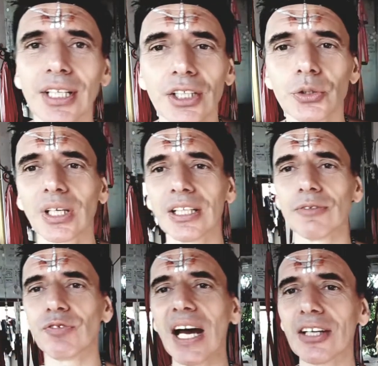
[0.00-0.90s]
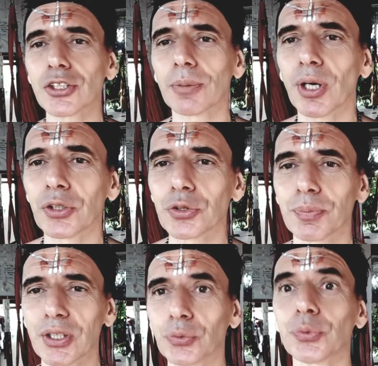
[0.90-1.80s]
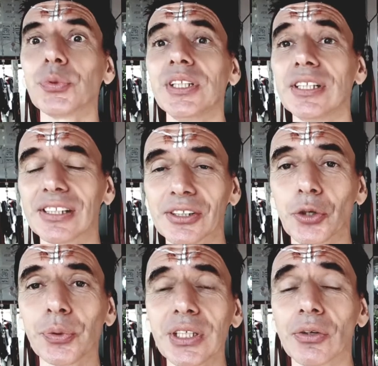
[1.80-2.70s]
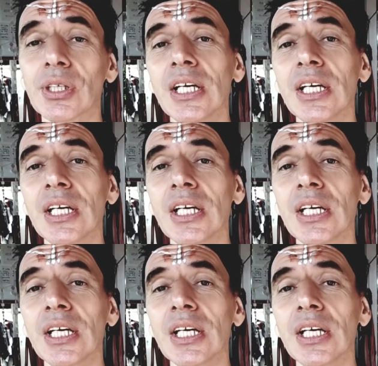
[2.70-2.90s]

You can invite your partner to be real, real,